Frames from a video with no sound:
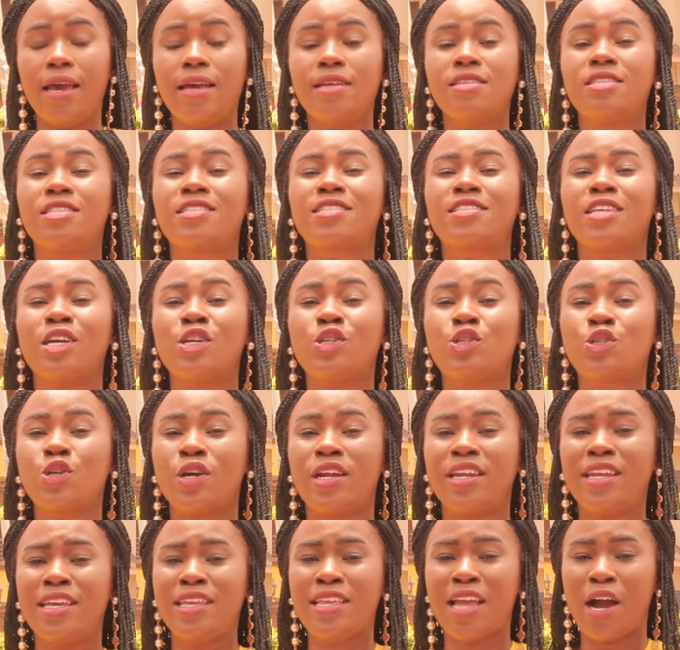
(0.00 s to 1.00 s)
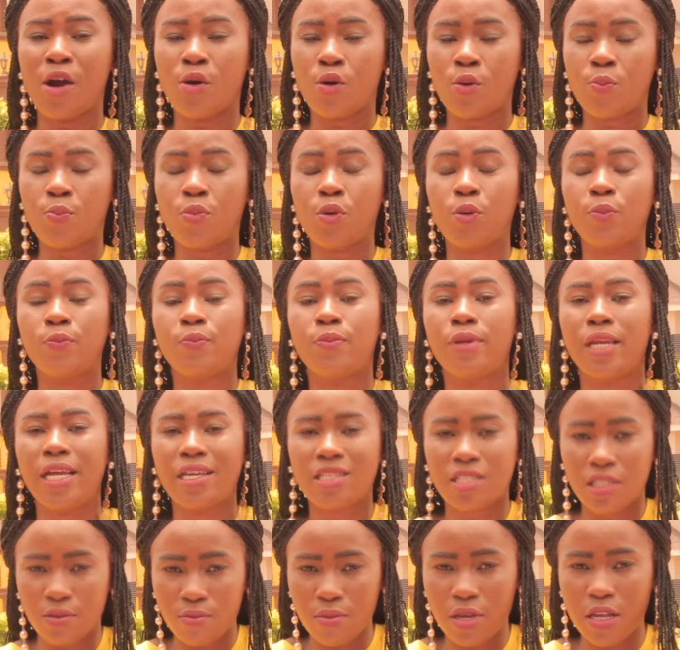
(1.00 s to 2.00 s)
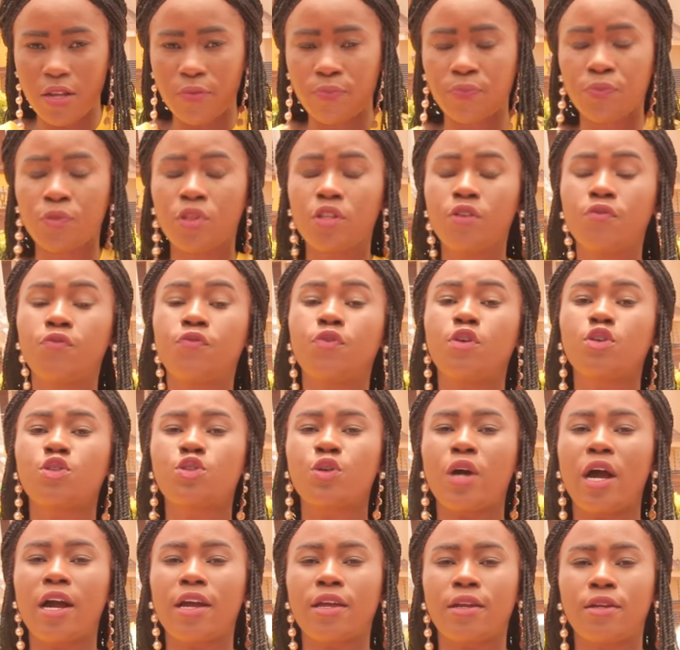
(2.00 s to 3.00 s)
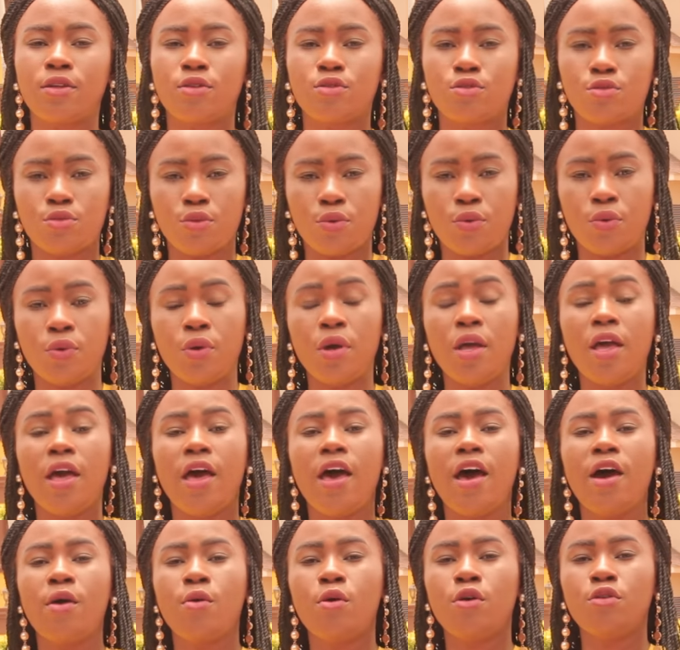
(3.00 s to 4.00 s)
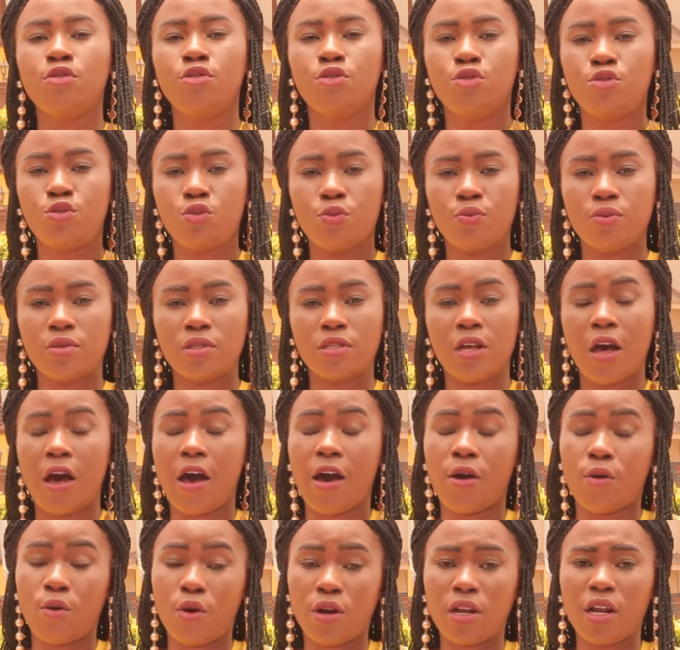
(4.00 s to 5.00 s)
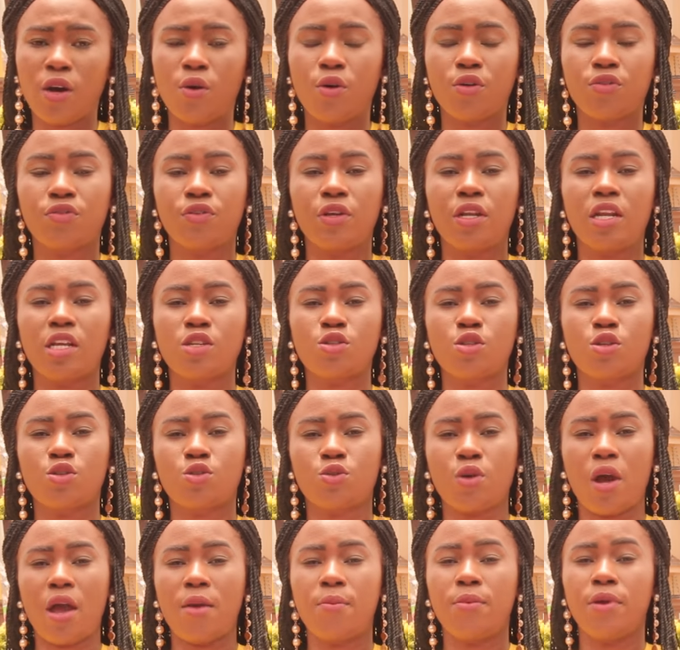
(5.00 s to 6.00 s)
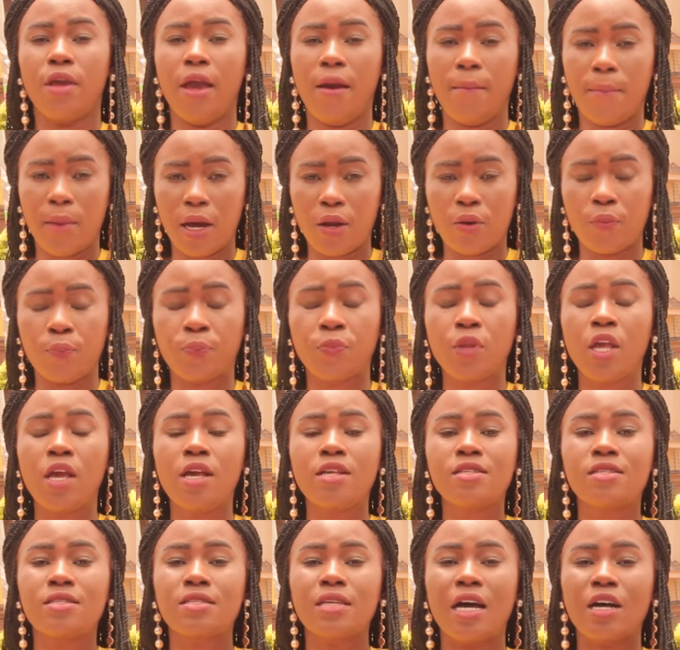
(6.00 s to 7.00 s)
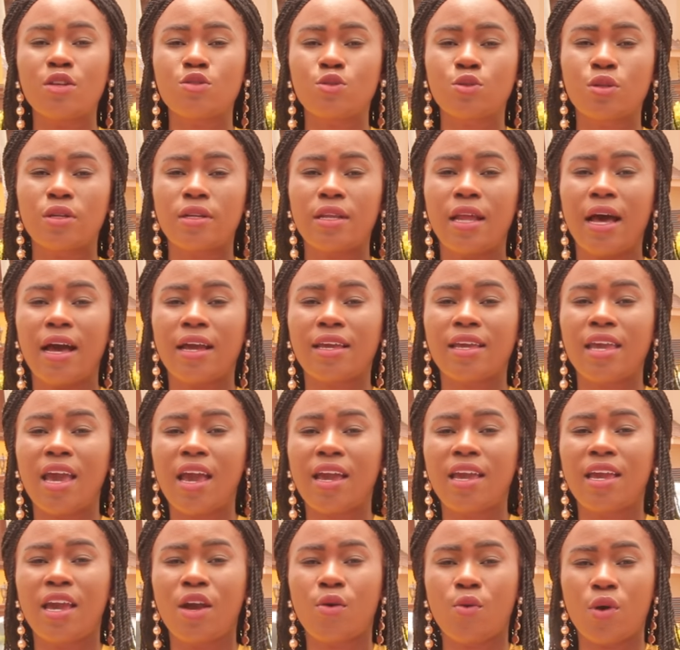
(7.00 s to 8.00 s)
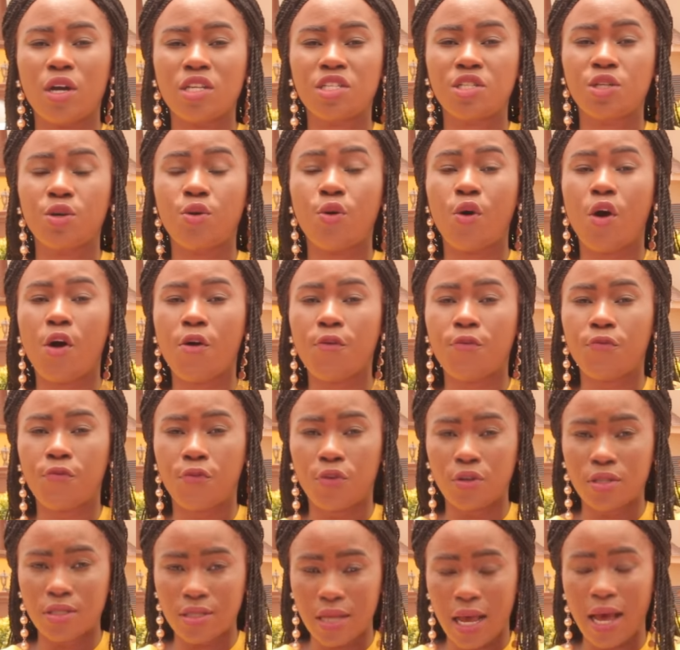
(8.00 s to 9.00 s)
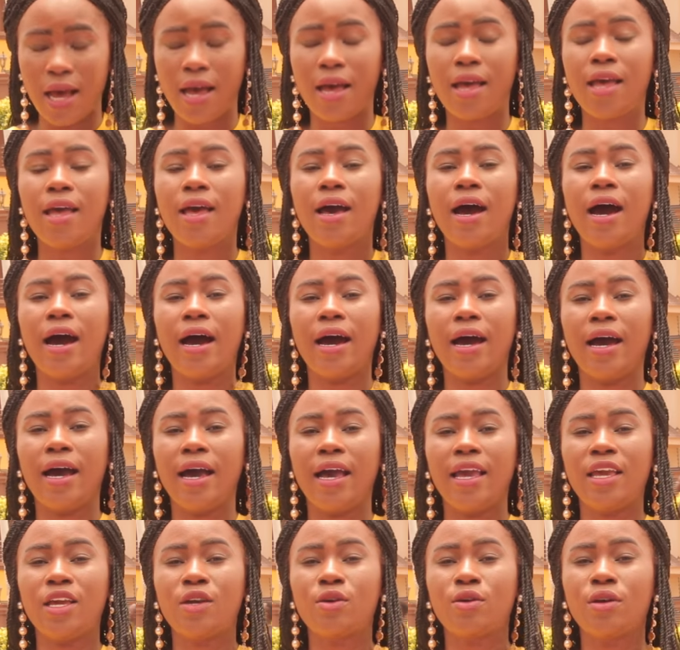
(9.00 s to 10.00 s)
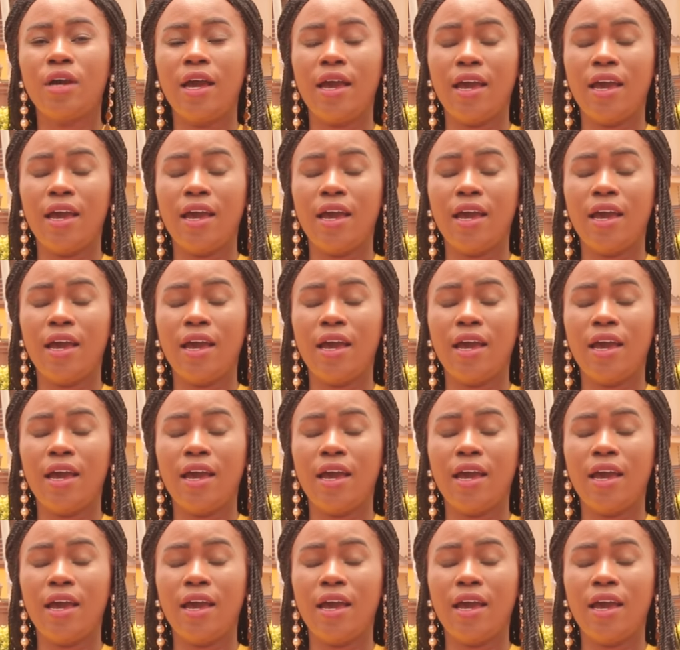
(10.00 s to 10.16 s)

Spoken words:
in century ni yankopon bless me full track ni so e wo youtube sa kona kwose na subscribe e manum samsung na keke kwasi comforter I